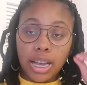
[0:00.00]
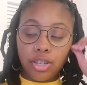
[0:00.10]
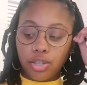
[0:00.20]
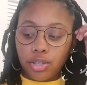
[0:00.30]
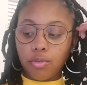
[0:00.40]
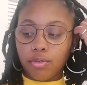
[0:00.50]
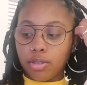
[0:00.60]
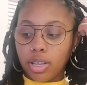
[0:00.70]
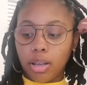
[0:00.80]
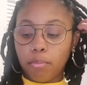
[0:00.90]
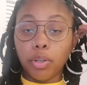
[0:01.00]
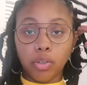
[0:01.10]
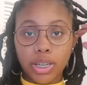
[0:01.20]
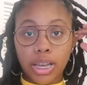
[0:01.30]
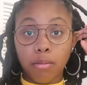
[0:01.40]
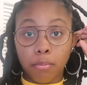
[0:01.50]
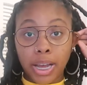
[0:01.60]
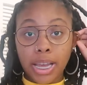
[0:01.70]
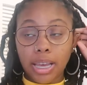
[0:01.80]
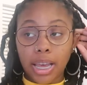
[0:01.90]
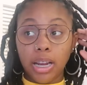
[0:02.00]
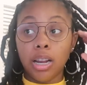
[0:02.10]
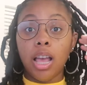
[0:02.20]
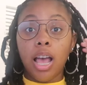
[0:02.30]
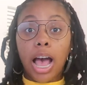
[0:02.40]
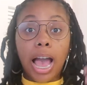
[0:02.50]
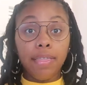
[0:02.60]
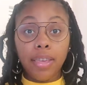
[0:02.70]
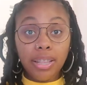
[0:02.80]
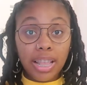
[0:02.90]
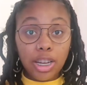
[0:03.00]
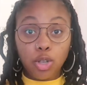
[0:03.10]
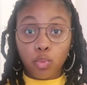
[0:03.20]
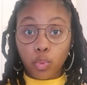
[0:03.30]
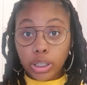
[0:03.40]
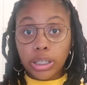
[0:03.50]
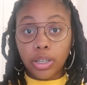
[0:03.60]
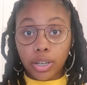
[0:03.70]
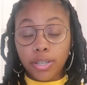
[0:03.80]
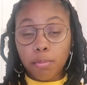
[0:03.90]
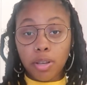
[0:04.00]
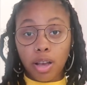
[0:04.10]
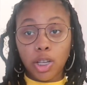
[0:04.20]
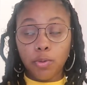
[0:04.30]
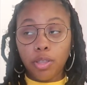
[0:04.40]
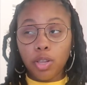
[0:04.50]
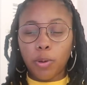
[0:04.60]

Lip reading: I just use the built-in mic, and I think that is really good, to be honest with you.